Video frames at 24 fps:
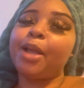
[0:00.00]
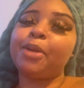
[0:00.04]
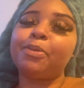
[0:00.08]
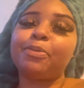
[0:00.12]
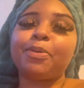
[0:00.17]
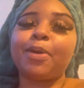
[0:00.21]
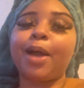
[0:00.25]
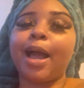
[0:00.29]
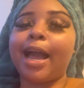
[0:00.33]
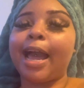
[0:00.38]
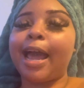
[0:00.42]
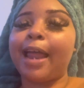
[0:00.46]
You
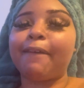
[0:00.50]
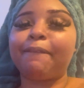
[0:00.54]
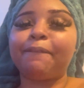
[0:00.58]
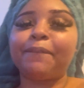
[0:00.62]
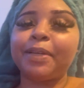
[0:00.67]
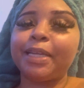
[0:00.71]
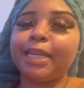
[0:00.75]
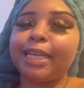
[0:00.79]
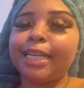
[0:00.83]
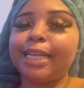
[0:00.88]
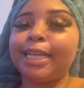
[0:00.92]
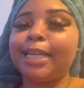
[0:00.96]
know, I gotta
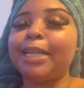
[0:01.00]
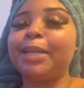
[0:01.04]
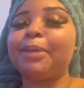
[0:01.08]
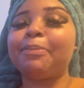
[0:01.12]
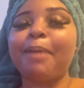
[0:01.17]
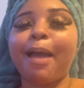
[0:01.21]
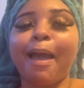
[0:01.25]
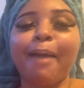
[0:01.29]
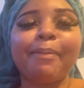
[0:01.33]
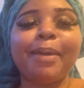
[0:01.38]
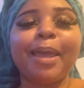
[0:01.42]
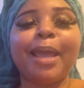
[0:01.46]
feed
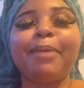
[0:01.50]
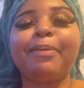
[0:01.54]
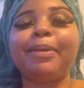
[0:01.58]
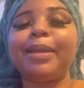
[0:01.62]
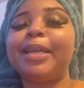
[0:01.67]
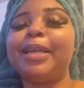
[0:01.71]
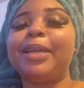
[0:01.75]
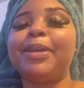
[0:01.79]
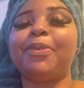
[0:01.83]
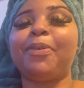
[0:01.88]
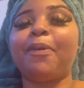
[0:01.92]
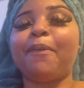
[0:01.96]
my baby when
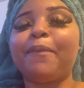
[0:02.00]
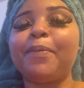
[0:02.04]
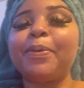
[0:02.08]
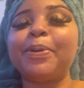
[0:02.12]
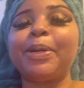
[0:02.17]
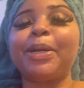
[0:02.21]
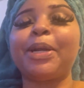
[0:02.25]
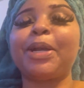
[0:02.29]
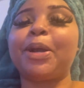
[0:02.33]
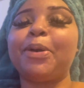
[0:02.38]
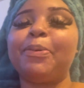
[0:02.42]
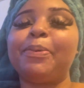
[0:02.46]
he get off
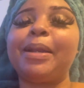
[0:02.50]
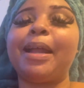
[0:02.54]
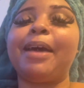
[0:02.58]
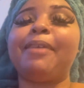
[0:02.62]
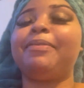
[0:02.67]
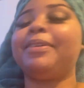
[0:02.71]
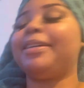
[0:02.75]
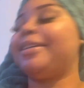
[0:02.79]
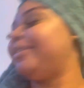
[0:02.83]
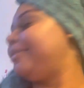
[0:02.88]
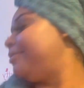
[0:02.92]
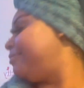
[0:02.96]
work or
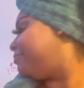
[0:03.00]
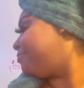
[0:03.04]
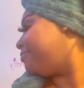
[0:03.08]
whatever.